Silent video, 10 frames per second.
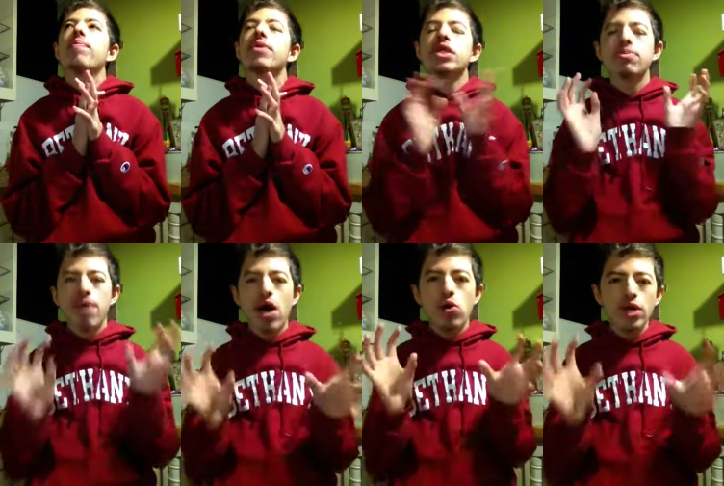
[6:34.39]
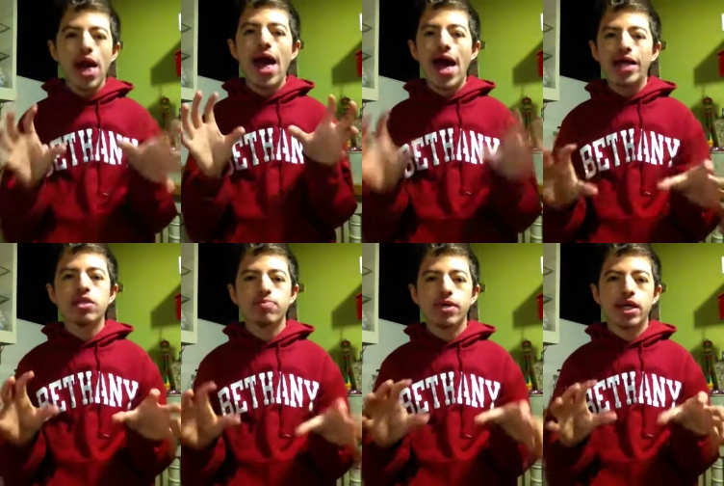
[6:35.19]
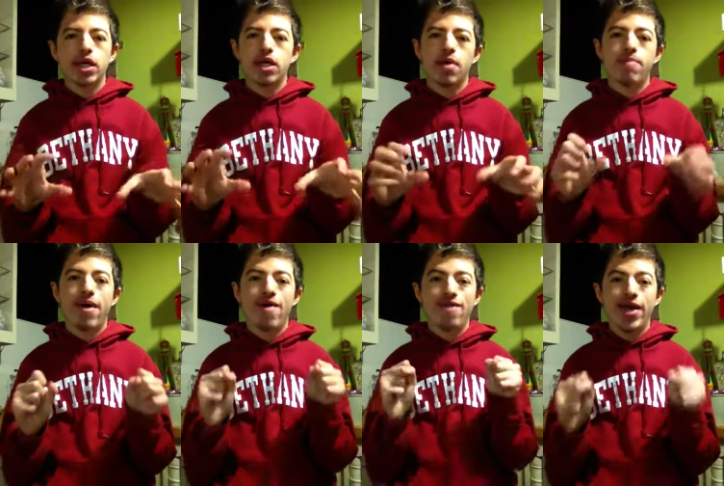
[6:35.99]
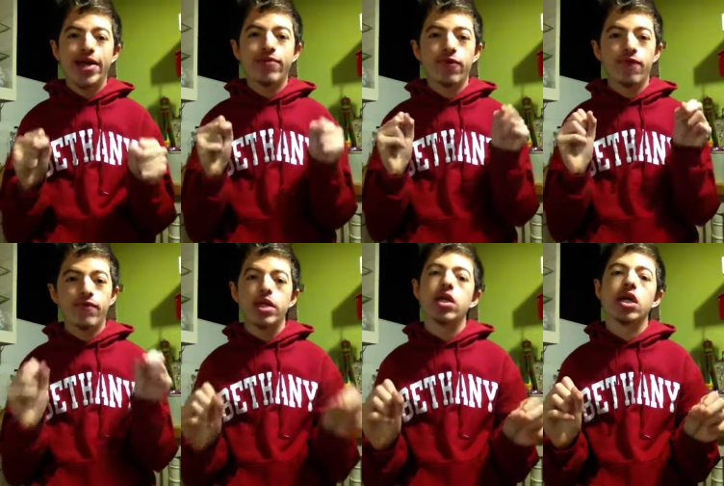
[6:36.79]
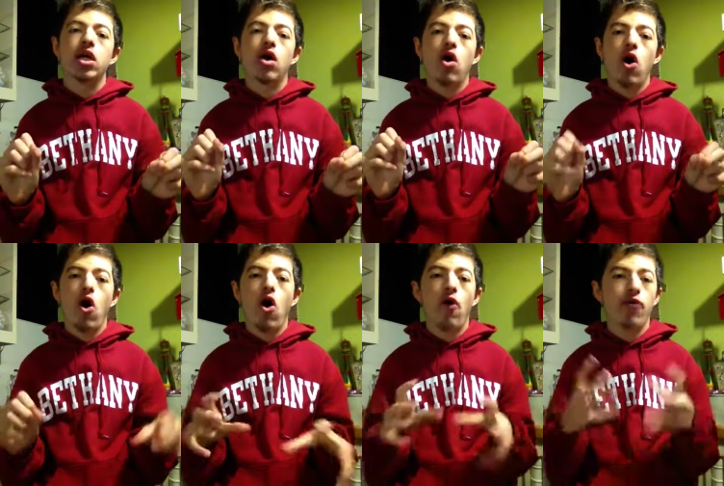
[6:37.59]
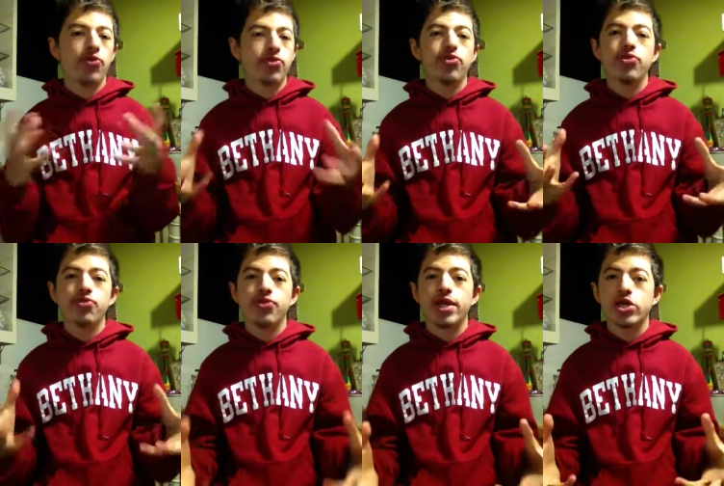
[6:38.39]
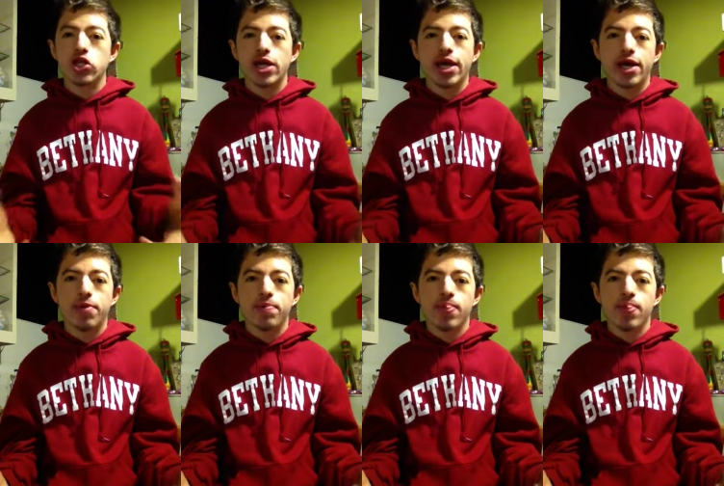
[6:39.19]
Smaug has been my favourite villain of this year.